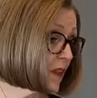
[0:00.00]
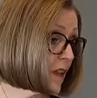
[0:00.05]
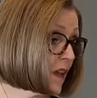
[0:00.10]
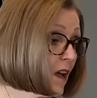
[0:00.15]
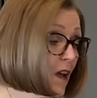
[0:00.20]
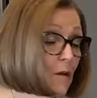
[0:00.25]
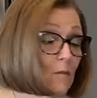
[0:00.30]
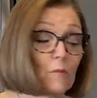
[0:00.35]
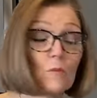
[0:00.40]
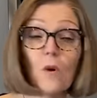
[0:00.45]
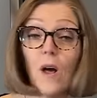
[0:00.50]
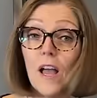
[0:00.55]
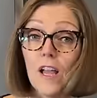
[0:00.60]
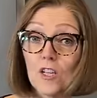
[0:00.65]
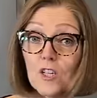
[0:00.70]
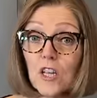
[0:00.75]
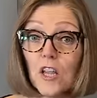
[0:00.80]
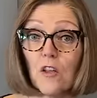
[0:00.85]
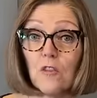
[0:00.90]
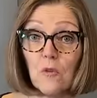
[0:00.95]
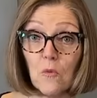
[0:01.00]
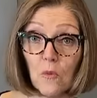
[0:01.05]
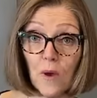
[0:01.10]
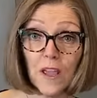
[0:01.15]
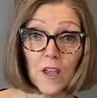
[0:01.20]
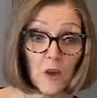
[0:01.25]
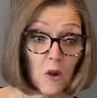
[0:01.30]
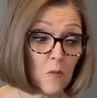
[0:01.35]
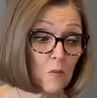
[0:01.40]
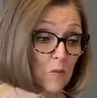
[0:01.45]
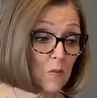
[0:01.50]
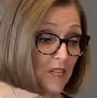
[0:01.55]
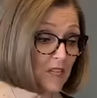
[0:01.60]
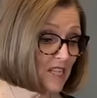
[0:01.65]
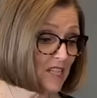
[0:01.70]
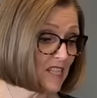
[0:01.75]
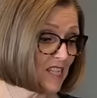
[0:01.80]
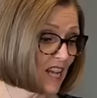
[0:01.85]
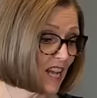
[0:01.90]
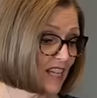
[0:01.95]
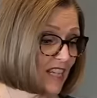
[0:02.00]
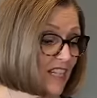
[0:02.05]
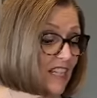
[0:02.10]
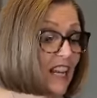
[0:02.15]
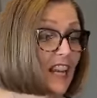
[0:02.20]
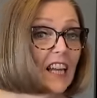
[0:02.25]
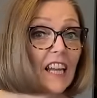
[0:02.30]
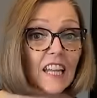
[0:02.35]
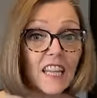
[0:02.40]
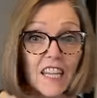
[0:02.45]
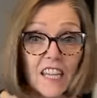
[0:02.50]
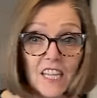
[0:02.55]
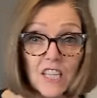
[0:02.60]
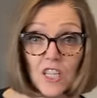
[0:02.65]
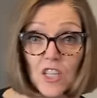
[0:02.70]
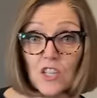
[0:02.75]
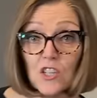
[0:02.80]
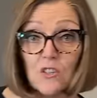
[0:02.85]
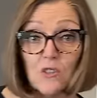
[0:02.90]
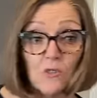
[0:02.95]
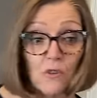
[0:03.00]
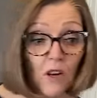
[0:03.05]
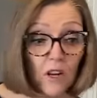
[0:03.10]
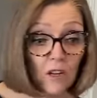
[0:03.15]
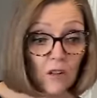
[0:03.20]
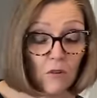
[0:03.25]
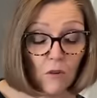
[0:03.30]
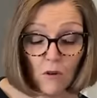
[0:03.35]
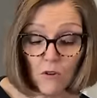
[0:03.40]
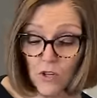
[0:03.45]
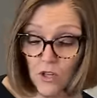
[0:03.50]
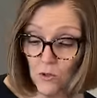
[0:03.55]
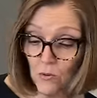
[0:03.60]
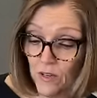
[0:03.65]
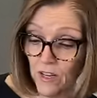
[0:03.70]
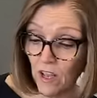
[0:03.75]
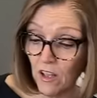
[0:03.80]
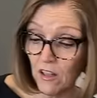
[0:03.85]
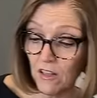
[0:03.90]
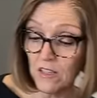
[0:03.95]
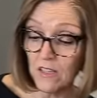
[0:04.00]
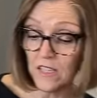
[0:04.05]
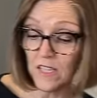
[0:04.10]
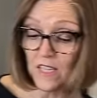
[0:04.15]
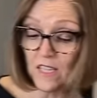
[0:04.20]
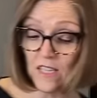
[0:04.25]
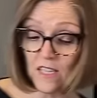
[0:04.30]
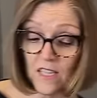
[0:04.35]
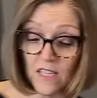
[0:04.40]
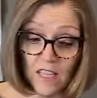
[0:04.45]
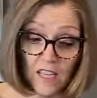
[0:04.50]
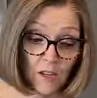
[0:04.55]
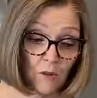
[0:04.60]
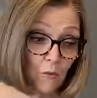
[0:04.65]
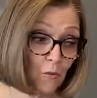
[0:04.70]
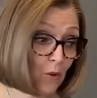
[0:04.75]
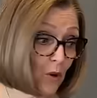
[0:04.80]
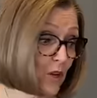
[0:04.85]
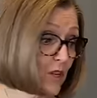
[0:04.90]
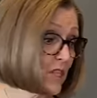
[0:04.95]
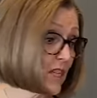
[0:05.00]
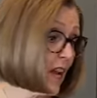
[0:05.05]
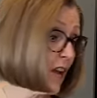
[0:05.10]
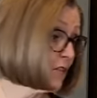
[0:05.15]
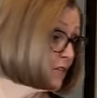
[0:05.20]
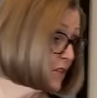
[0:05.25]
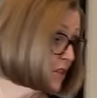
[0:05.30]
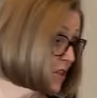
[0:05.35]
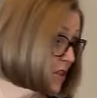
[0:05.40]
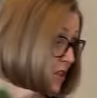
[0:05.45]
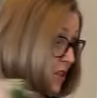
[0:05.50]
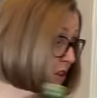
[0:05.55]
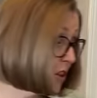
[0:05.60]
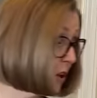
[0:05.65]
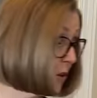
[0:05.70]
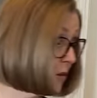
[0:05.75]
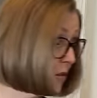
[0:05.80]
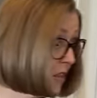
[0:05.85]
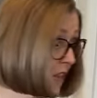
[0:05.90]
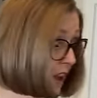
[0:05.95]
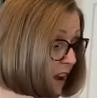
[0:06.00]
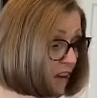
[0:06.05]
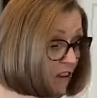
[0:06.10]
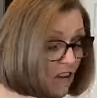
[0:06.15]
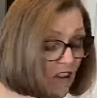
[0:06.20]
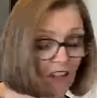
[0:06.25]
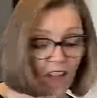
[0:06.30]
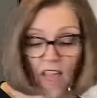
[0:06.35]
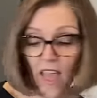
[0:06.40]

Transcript: well actually on the way home we decided let's do a grocery haul since it worked out to go there.